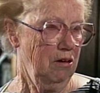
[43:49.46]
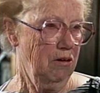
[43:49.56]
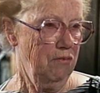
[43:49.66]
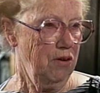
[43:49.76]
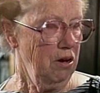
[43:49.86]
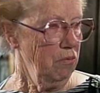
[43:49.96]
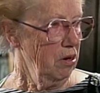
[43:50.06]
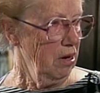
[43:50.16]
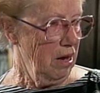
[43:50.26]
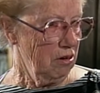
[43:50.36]
So if
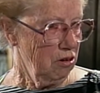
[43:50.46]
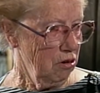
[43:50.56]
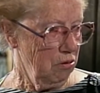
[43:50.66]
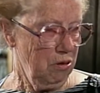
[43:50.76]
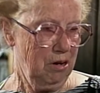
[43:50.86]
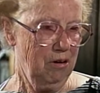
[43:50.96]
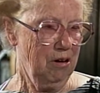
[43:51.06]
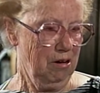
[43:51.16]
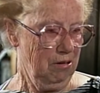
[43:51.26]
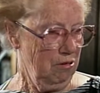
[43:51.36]
anyone would like to go there
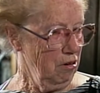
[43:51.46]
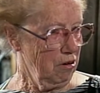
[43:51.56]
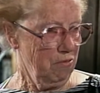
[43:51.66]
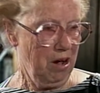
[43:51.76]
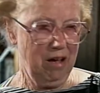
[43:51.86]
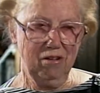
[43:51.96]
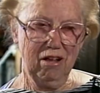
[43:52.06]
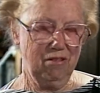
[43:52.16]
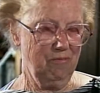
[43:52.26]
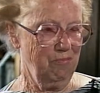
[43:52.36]
and look around
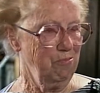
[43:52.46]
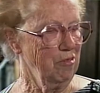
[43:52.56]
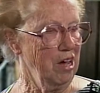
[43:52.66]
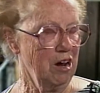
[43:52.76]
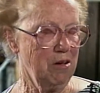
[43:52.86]
and get